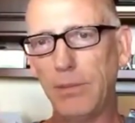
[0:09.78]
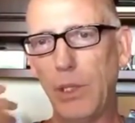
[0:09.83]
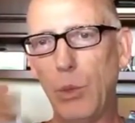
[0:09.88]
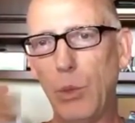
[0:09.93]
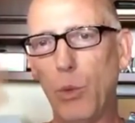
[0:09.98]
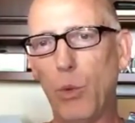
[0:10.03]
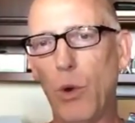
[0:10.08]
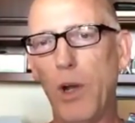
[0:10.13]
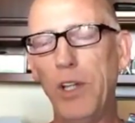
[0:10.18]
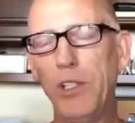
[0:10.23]

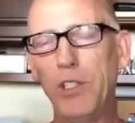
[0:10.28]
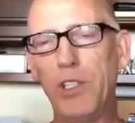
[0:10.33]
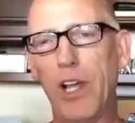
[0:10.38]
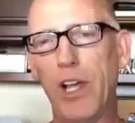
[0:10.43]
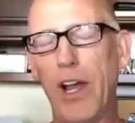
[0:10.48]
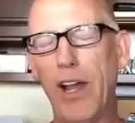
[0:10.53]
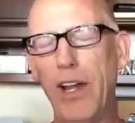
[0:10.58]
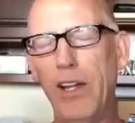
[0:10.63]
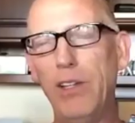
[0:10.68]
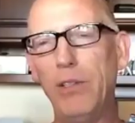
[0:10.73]
One
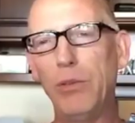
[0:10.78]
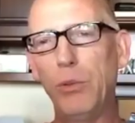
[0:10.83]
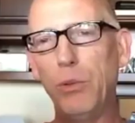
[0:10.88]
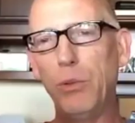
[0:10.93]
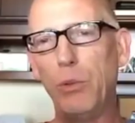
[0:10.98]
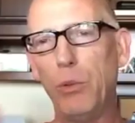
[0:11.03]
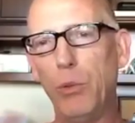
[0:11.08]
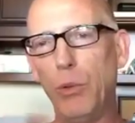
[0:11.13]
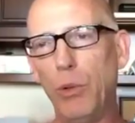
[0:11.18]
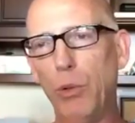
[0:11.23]
side
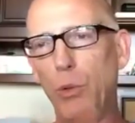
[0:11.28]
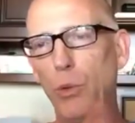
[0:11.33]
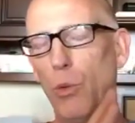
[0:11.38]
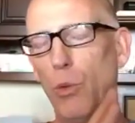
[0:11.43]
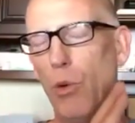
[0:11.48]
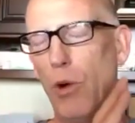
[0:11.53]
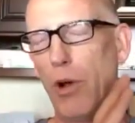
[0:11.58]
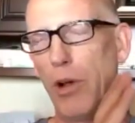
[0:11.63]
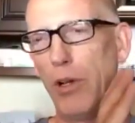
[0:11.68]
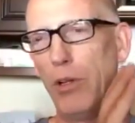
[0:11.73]

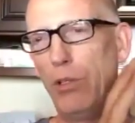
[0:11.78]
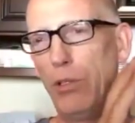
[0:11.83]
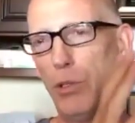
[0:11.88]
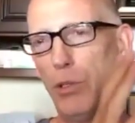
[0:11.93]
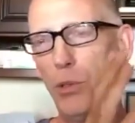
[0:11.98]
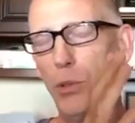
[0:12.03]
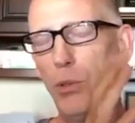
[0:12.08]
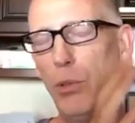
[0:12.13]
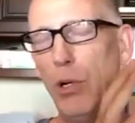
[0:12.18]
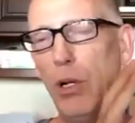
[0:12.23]
wanted
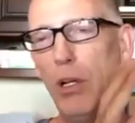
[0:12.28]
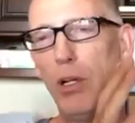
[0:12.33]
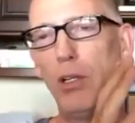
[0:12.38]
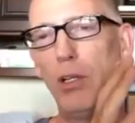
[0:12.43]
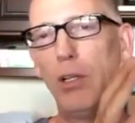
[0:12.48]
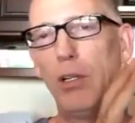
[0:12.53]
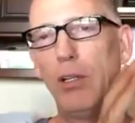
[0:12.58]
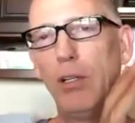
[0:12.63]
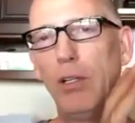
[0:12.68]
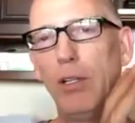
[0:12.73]
to
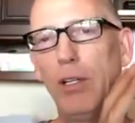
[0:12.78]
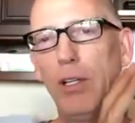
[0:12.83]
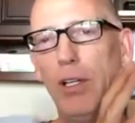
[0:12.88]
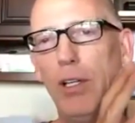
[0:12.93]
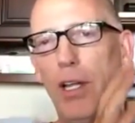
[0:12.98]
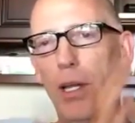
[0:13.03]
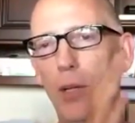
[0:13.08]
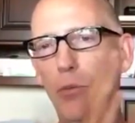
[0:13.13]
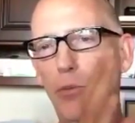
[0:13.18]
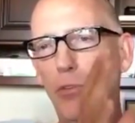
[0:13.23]

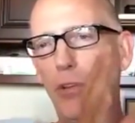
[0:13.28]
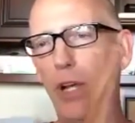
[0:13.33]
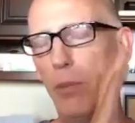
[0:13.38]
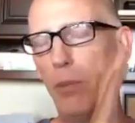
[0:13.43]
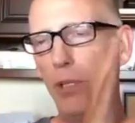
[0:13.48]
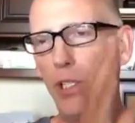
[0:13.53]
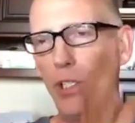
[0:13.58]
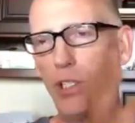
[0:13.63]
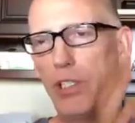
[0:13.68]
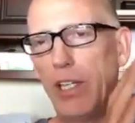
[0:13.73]
keep
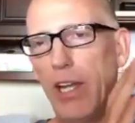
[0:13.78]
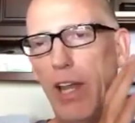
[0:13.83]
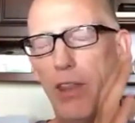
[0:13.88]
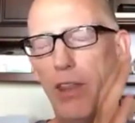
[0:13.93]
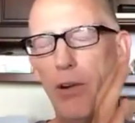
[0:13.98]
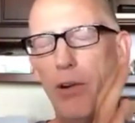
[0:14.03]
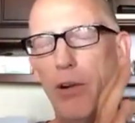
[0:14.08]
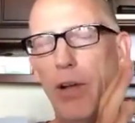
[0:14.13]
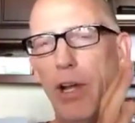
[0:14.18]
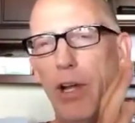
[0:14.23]
families
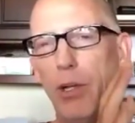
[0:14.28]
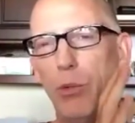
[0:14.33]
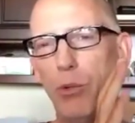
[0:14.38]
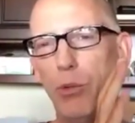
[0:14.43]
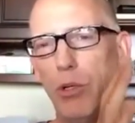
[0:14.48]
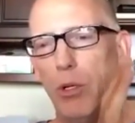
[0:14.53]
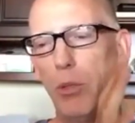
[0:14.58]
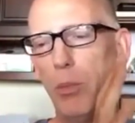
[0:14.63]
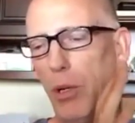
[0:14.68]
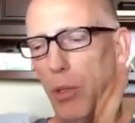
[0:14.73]
together and
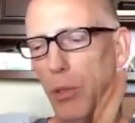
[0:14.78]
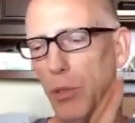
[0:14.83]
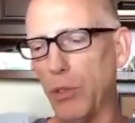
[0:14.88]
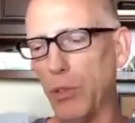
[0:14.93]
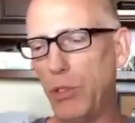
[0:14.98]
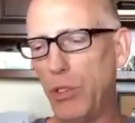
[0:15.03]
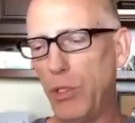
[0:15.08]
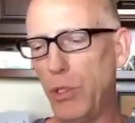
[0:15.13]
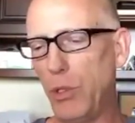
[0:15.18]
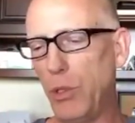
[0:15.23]
were
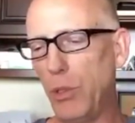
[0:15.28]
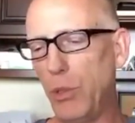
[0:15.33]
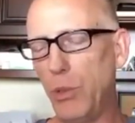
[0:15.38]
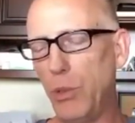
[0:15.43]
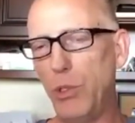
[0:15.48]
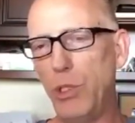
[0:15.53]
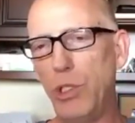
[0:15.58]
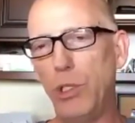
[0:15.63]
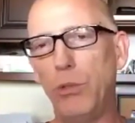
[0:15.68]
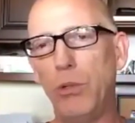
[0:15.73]
opposed
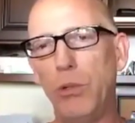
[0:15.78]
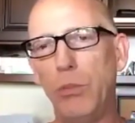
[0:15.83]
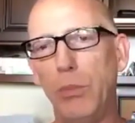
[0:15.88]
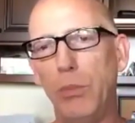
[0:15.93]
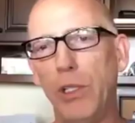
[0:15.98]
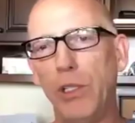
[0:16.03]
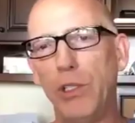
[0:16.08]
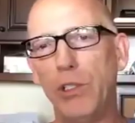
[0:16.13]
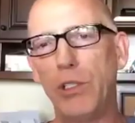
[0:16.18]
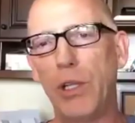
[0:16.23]
to children
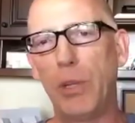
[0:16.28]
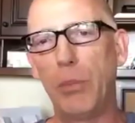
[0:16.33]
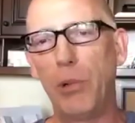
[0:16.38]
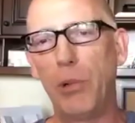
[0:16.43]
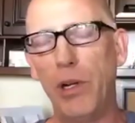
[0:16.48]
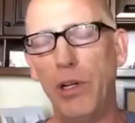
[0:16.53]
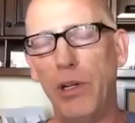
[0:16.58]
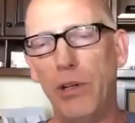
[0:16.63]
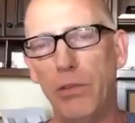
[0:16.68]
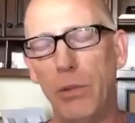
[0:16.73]
being
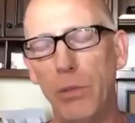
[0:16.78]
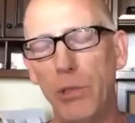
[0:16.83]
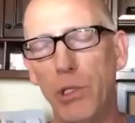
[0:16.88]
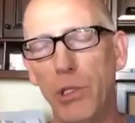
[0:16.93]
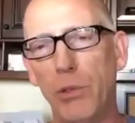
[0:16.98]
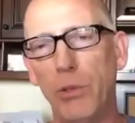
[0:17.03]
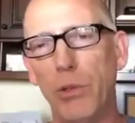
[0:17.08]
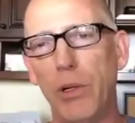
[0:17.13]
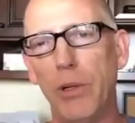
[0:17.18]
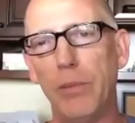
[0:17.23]
separated from
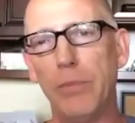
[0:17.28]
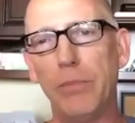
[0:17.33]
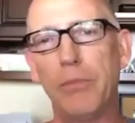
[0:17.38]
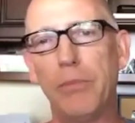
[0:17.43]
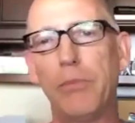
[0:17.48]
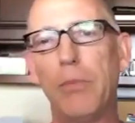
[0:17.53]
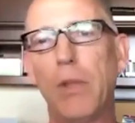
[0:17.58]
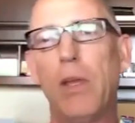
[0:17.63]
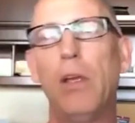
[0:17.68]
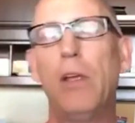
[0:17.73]
children.
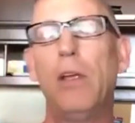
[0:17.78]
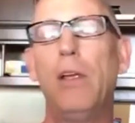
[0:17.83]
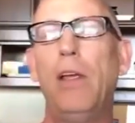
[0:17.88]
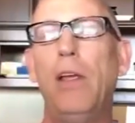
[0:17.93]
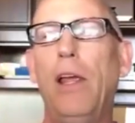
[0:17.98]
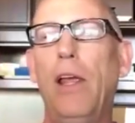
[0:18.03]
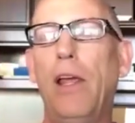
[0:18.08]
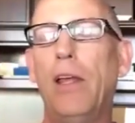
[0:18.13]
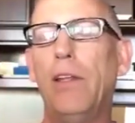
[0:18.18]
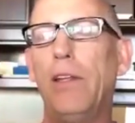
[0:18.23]

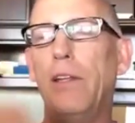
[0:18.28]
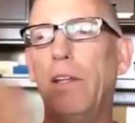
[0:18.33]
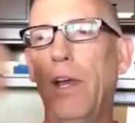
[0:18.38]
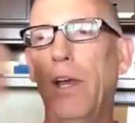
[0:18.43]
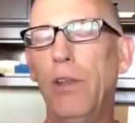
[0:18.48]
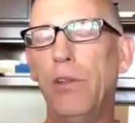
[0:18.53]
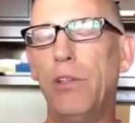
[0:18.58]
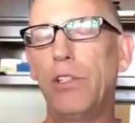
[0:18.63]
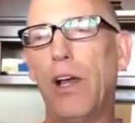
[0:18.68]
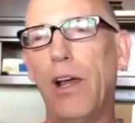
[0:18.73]
And the
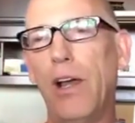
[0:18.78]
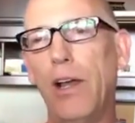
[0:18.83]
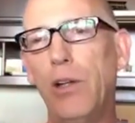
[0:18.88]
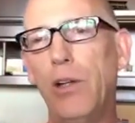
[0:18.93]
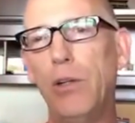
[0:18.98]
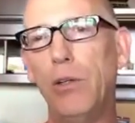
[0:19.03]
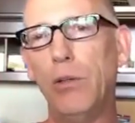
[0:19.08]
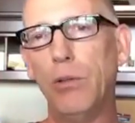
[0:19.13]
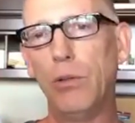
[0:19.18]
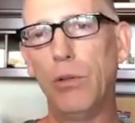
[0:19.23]
other
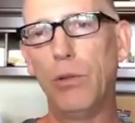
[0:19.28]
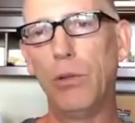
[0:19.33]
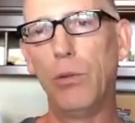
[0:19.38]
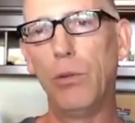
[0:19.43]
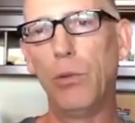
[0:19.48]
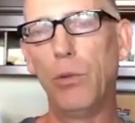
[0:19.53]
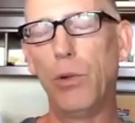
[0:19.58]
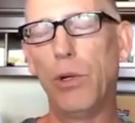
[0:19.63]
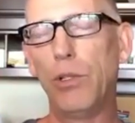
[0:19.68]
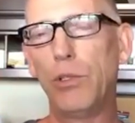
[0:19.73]
side
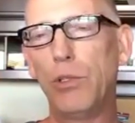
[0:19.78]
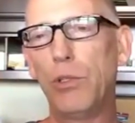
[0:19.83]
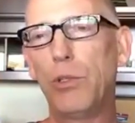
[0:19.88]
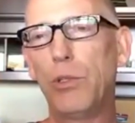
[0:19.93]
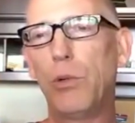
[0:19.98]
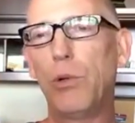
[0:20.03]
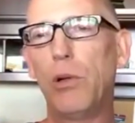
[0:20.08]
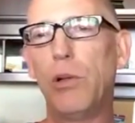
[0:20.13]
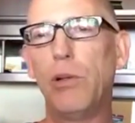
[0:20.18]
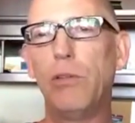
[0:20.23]
was
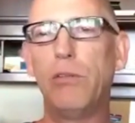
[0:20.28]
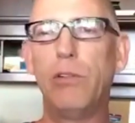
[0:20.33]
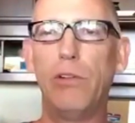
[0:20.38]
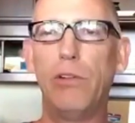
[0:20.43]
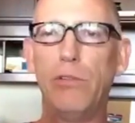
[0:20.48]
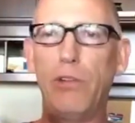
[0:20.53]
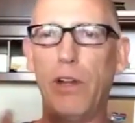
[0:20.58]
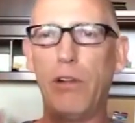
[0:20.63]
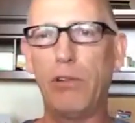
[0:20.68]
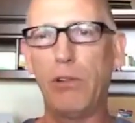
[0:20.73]
sort of in
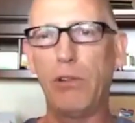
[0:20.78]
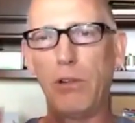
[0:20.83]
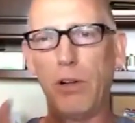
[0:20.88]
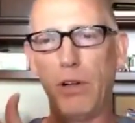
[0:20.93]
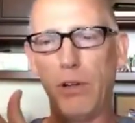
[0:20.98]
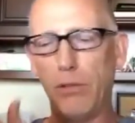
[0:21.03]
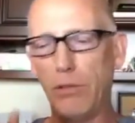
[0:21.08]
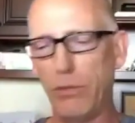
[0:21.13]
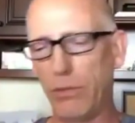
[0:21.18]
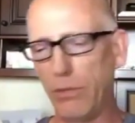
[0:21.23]
favor
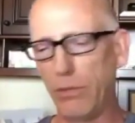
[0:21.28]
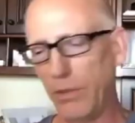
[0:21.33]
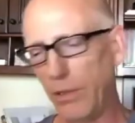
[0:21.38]
of